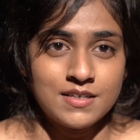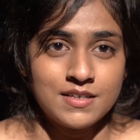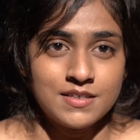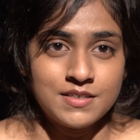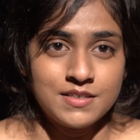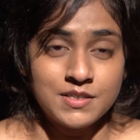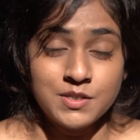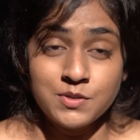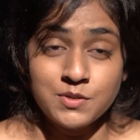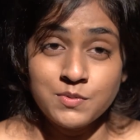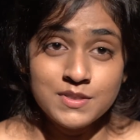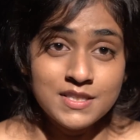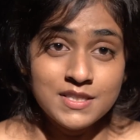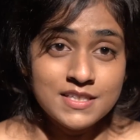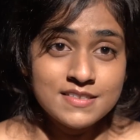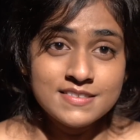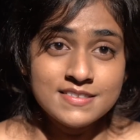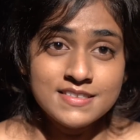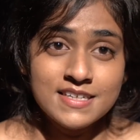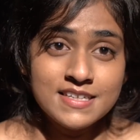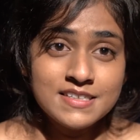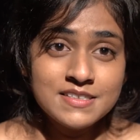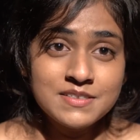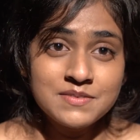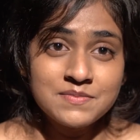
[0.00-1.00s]
you know what they
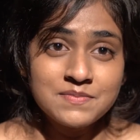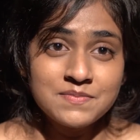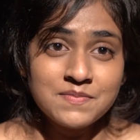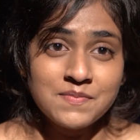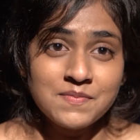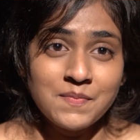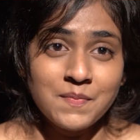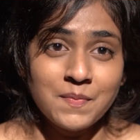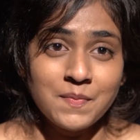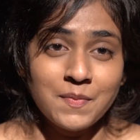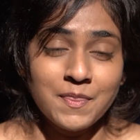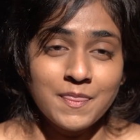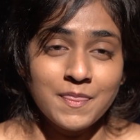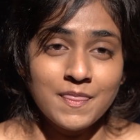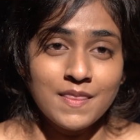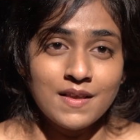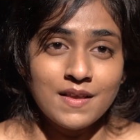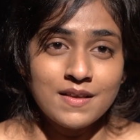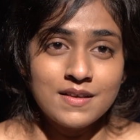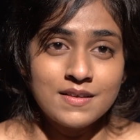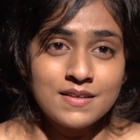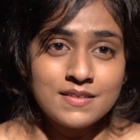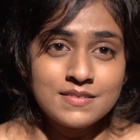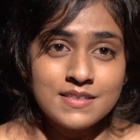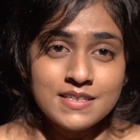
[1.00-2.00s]
said?
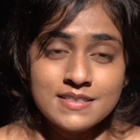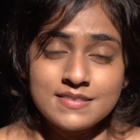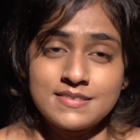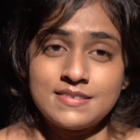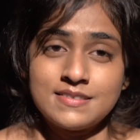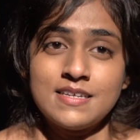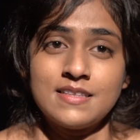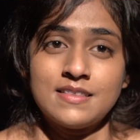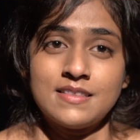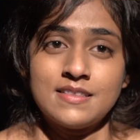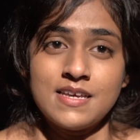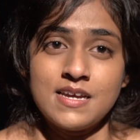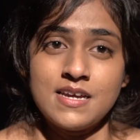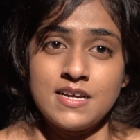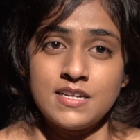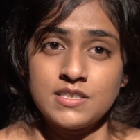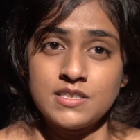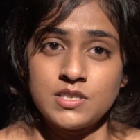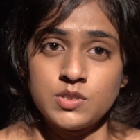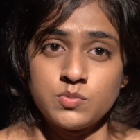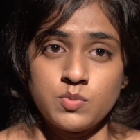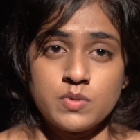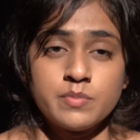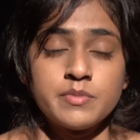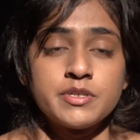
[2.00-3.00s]
They said that
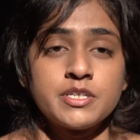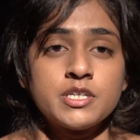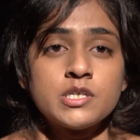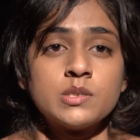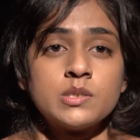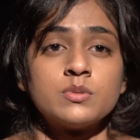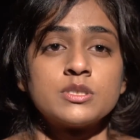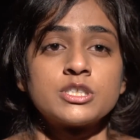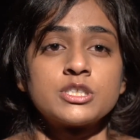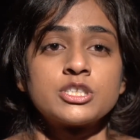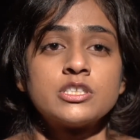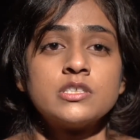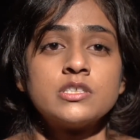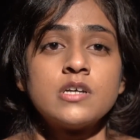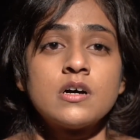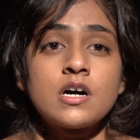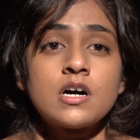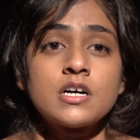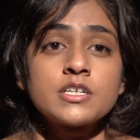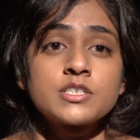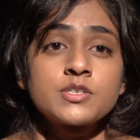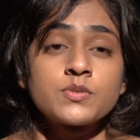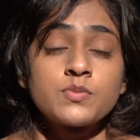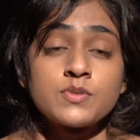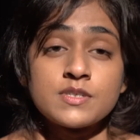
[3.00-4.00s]
the woman who was
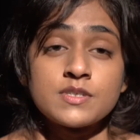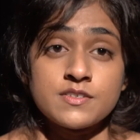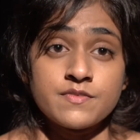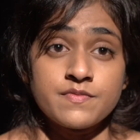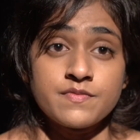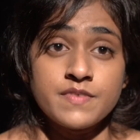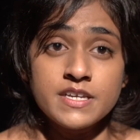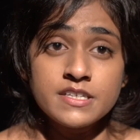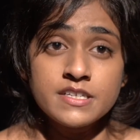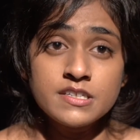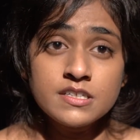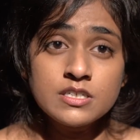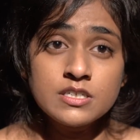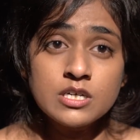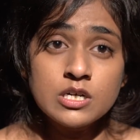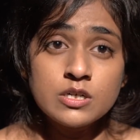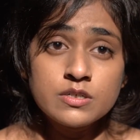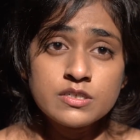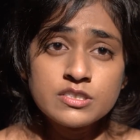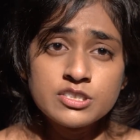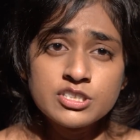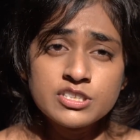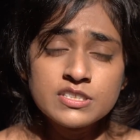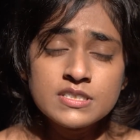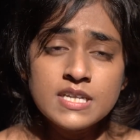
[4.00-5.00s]
shot was of Indian
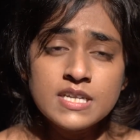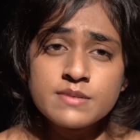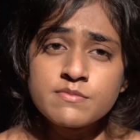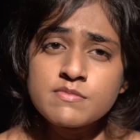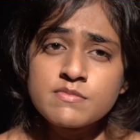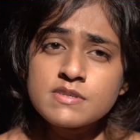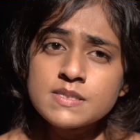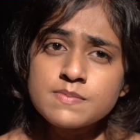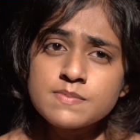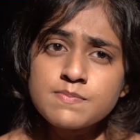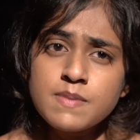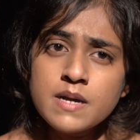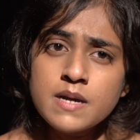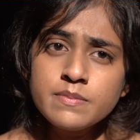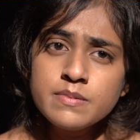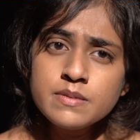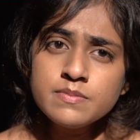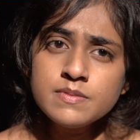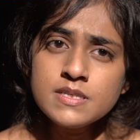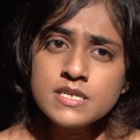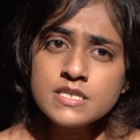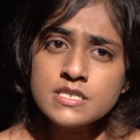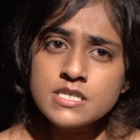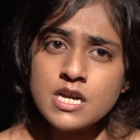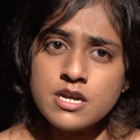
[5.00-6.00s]
origin and was
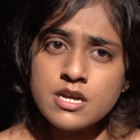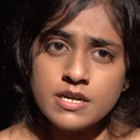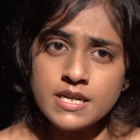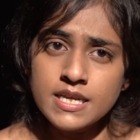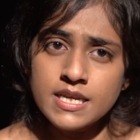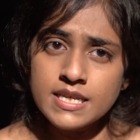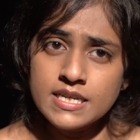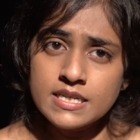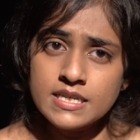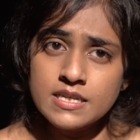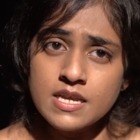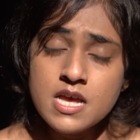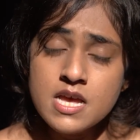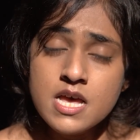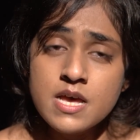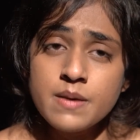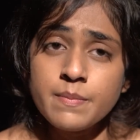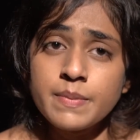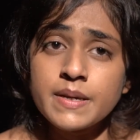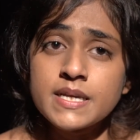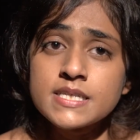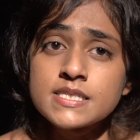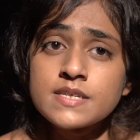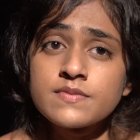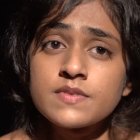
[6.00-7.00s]
probably targeted
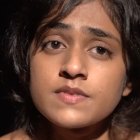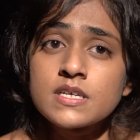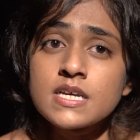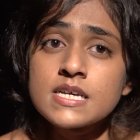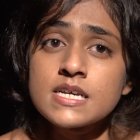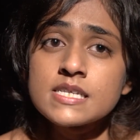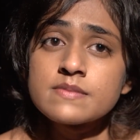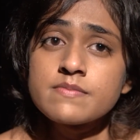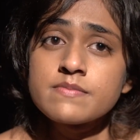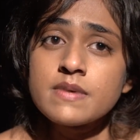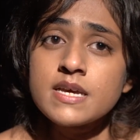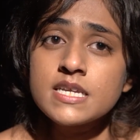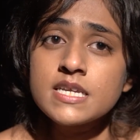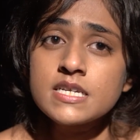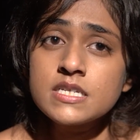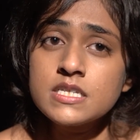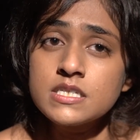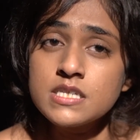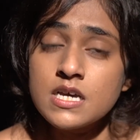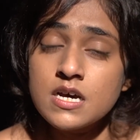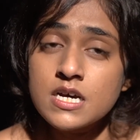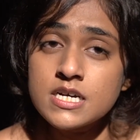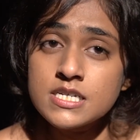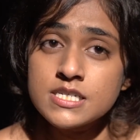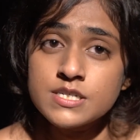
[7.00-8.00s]
because of the cosmetic
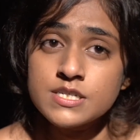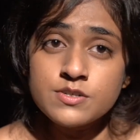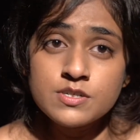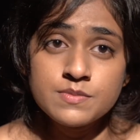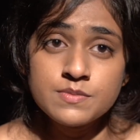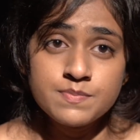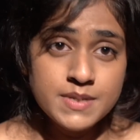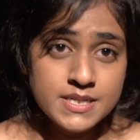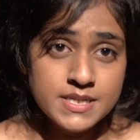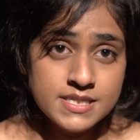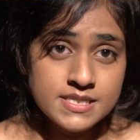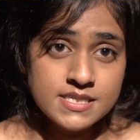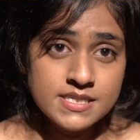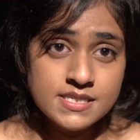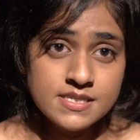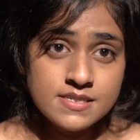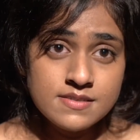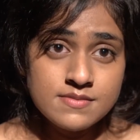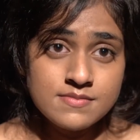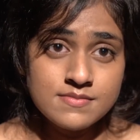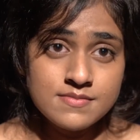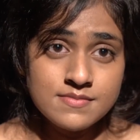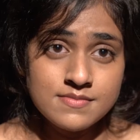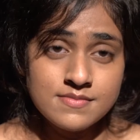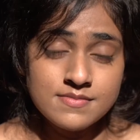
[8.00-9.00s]
dot or bindi,
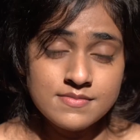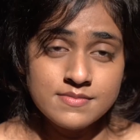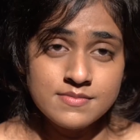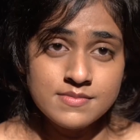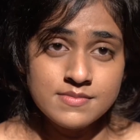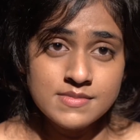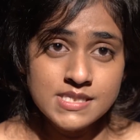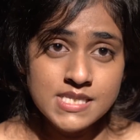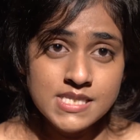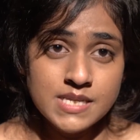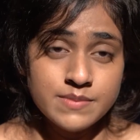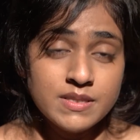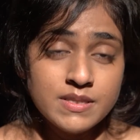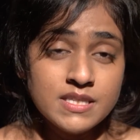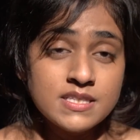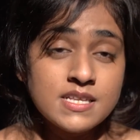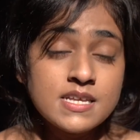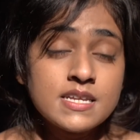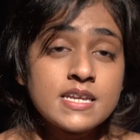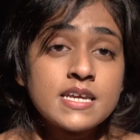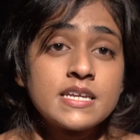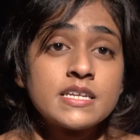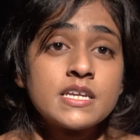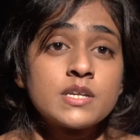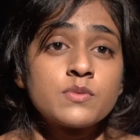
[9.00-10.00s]
something
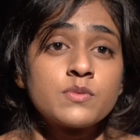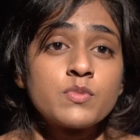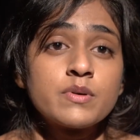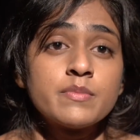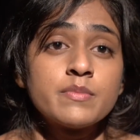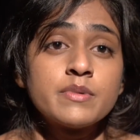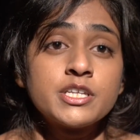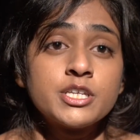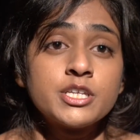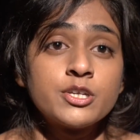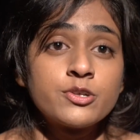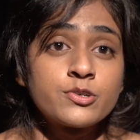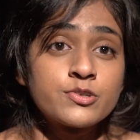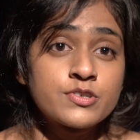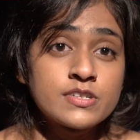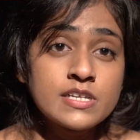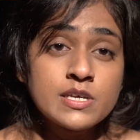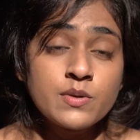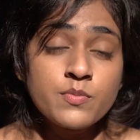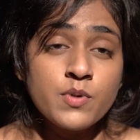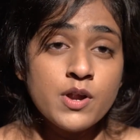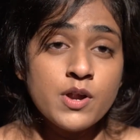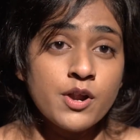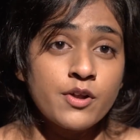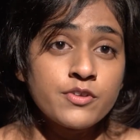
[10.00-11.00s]
that Indian women usually
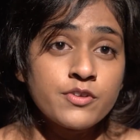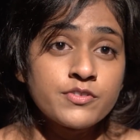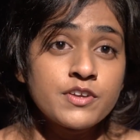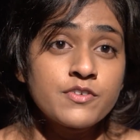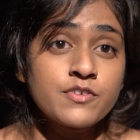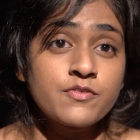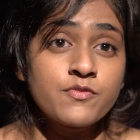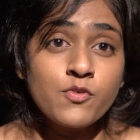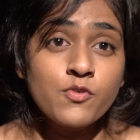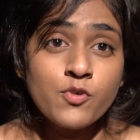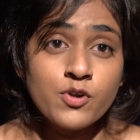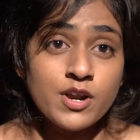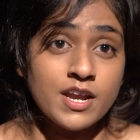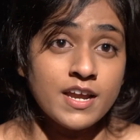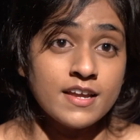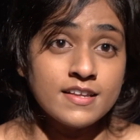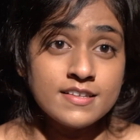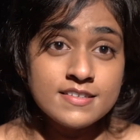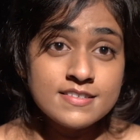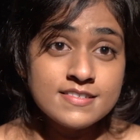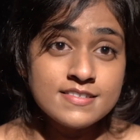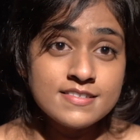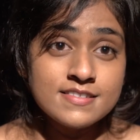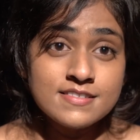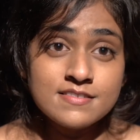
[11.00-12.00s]
wear on their
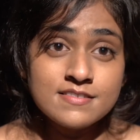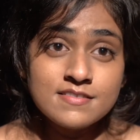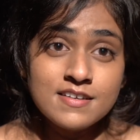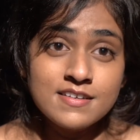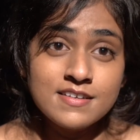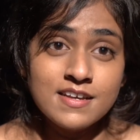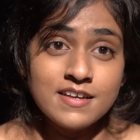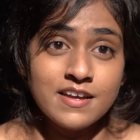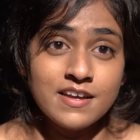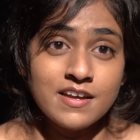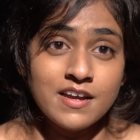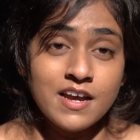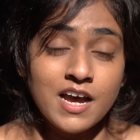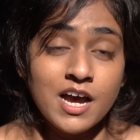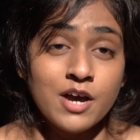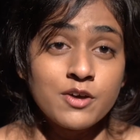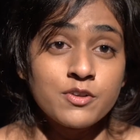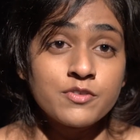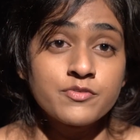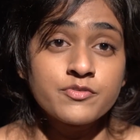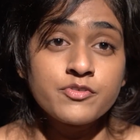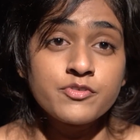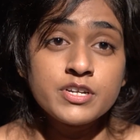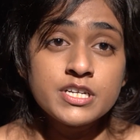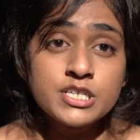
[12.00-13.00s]
foreheads, out
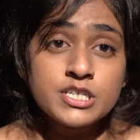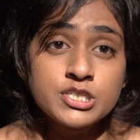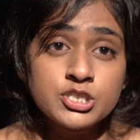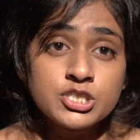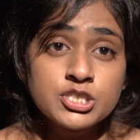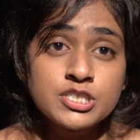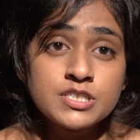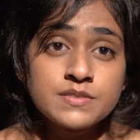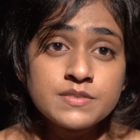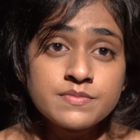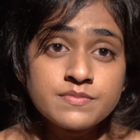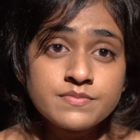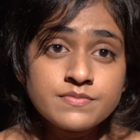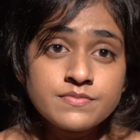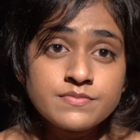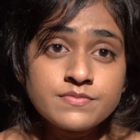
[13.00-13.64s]
of tradition.